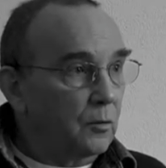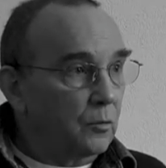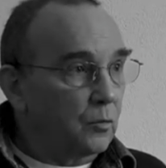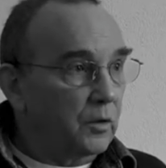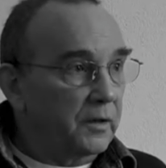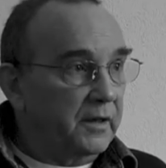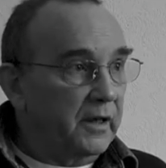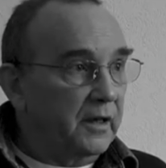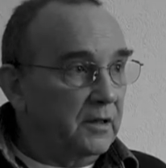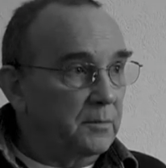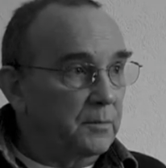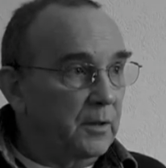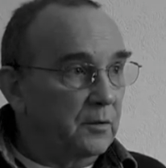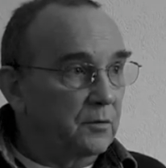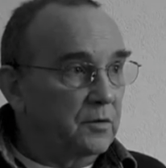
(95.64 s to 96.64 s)
with
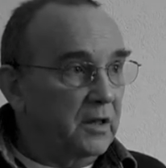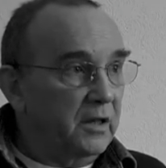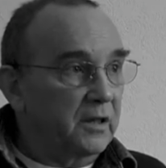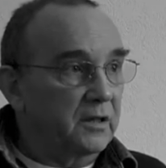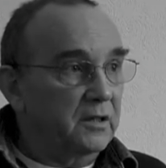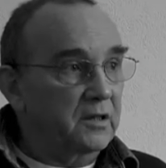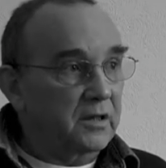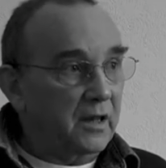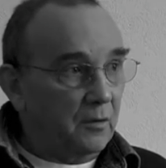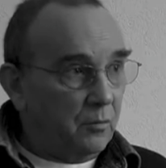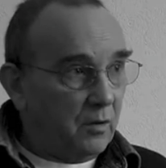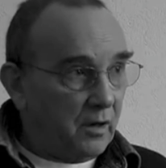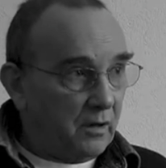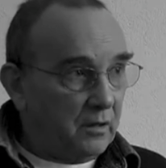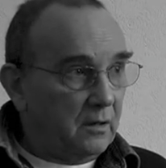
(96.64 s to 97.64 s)
these blue sheets. They
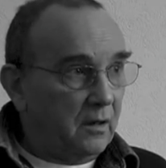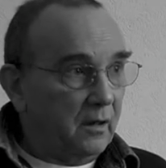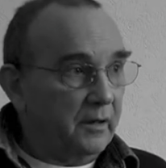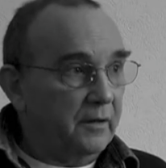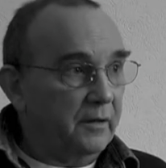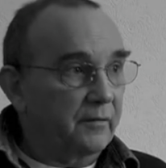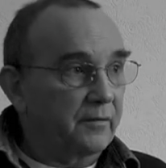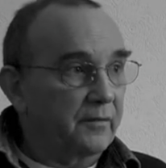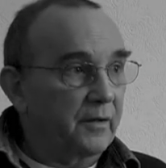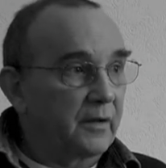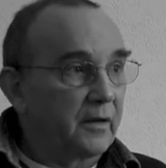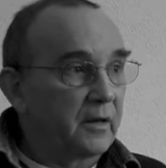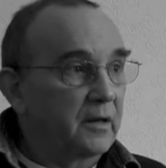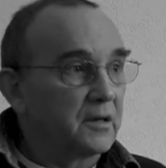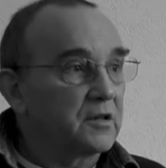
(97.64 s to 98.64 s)
were kind of
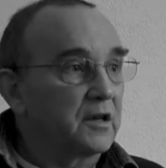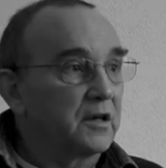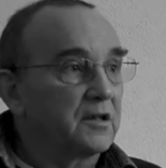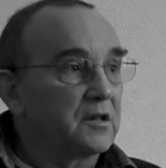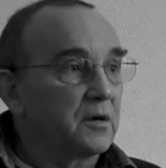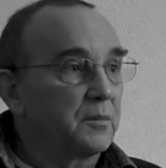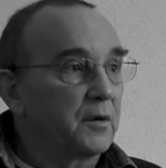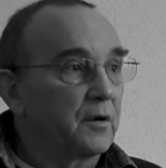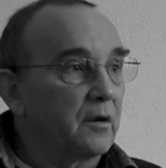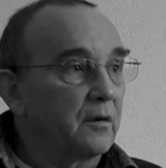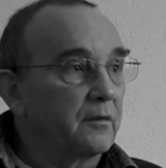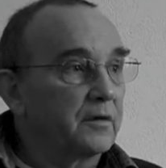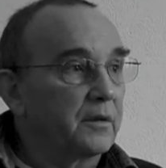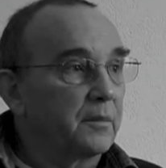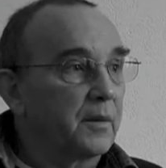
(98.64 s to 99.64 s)
sheets you put
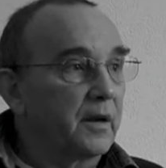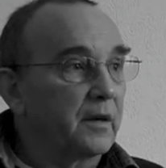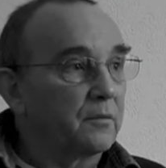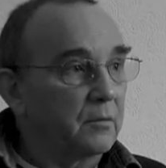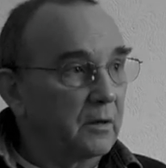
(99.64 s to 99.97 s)
over the bed